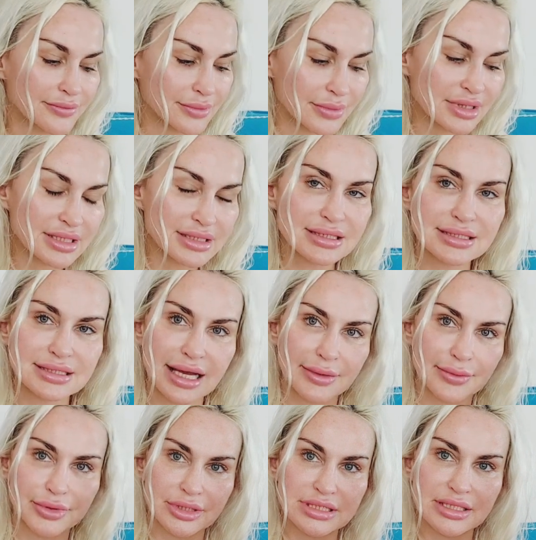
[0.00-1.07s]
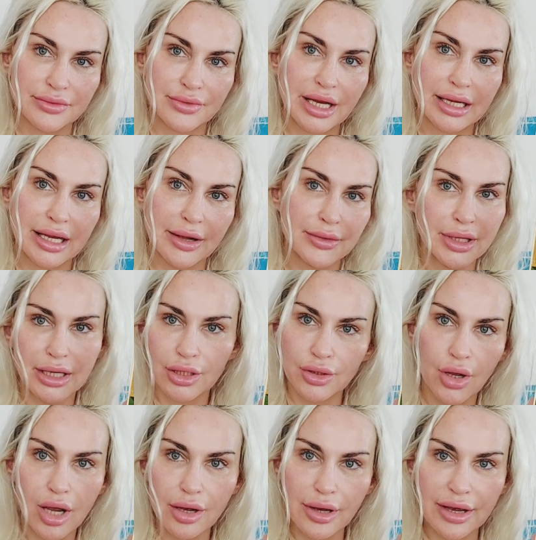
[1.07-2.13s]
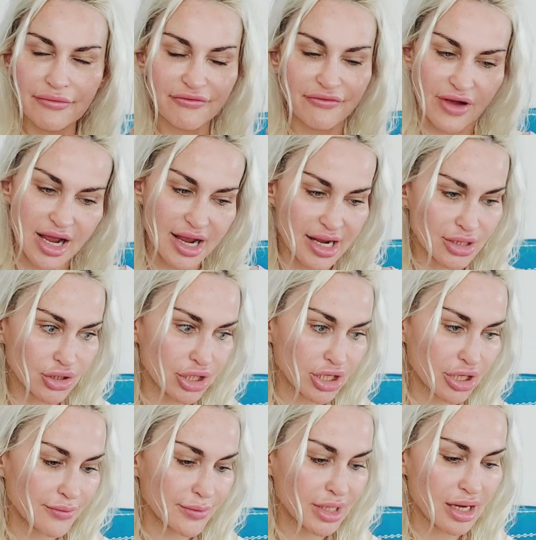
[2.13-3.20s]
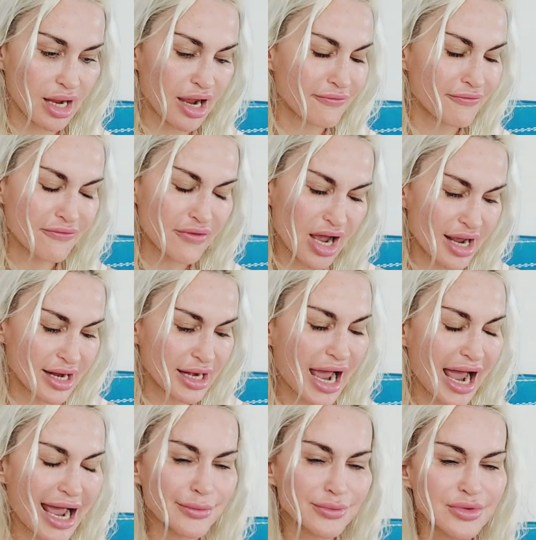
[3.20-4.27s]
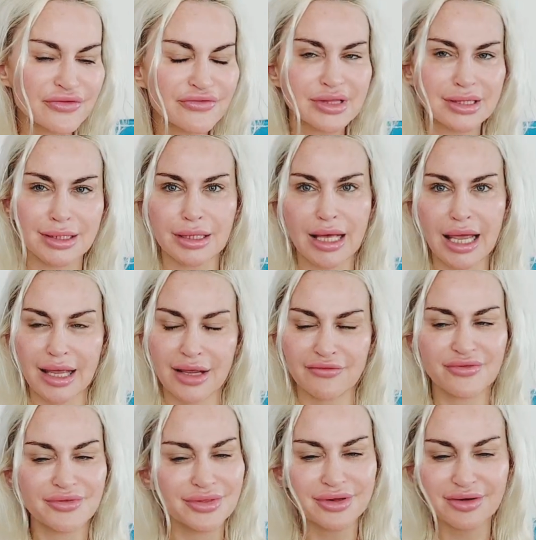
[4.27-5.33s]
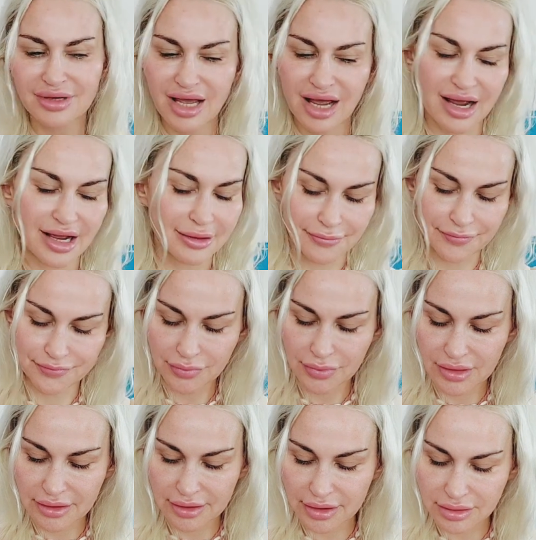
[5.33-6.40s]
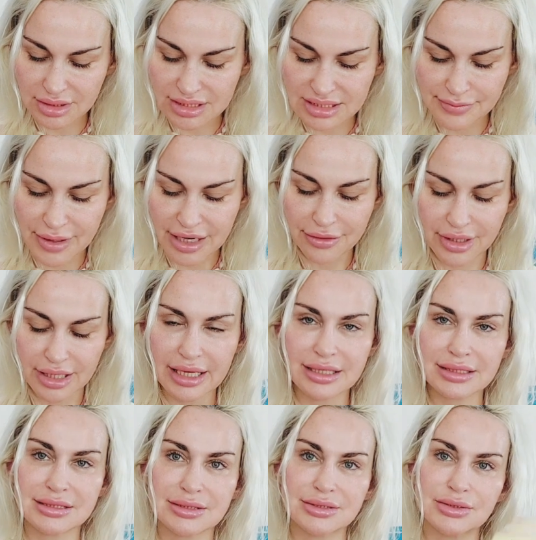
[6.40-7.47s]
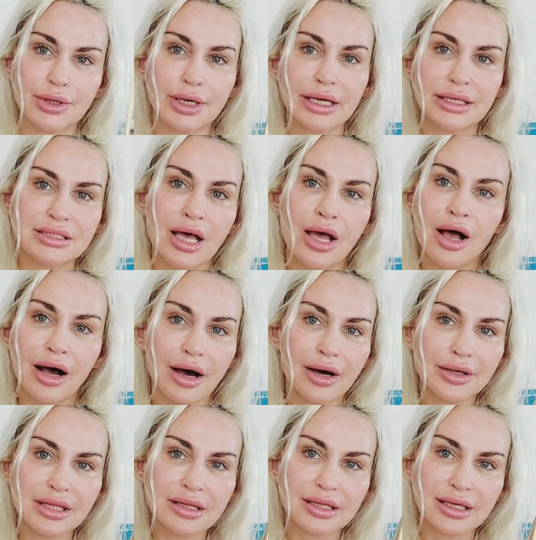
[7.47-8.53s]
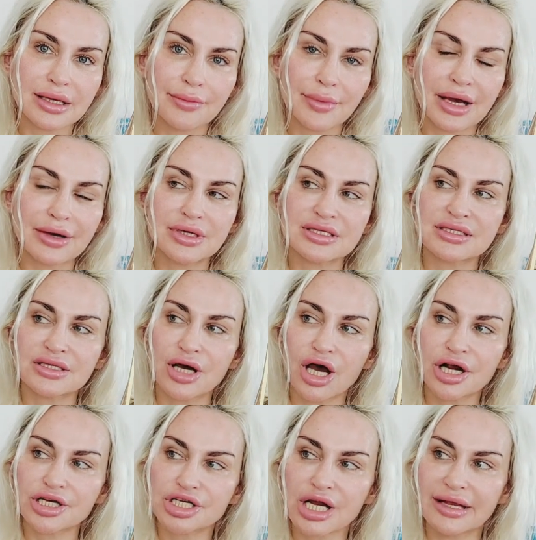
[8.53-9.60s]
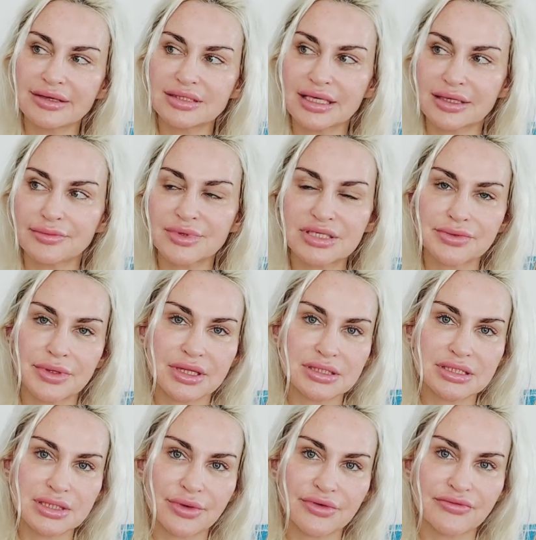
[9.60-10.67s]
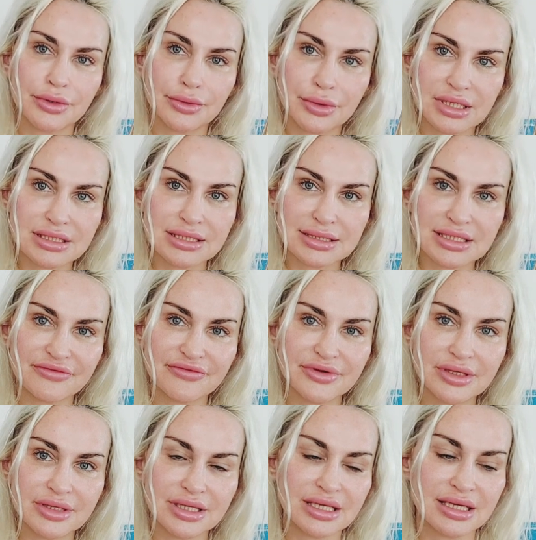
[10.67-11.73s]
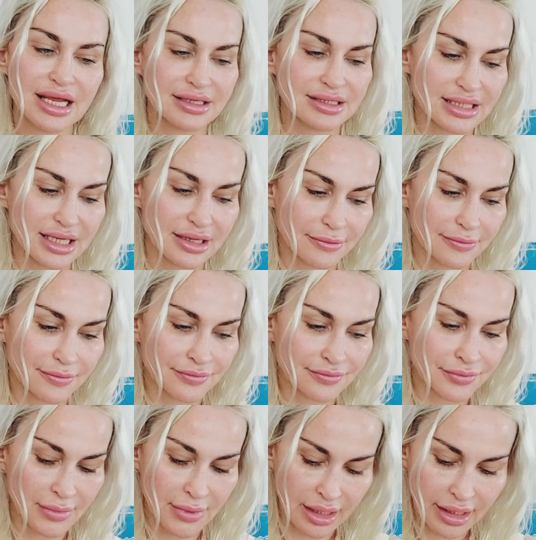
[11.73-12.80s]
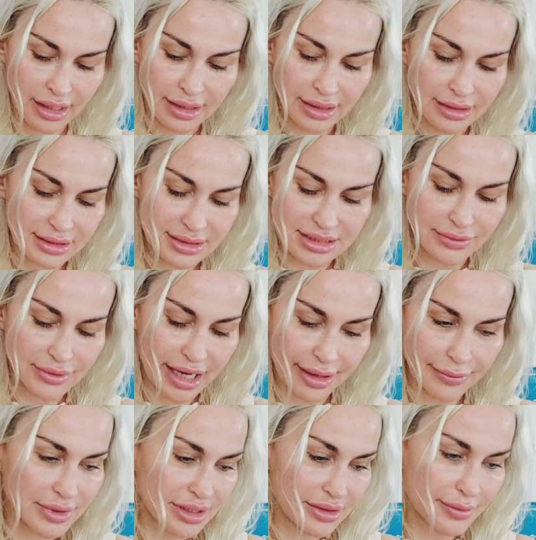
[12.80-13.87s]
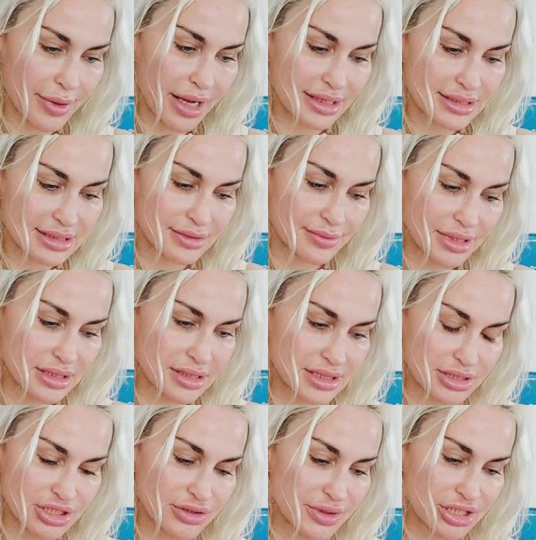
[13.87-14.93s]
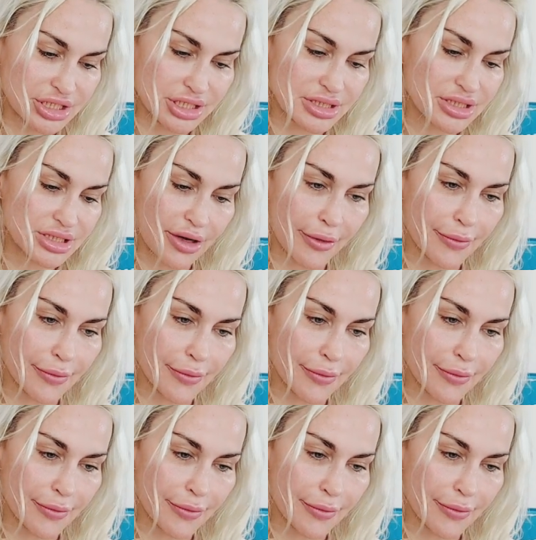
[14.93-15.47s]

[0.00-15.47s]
this is that person right now, like, no, I'm fine, look at me, I'm fine, I'm living the life. They're not. They're despairing. Ace of Swords. All they think about is the harsh ending between the two of you. This is definitely an ending. Let's see what happened in the past to make the situation so.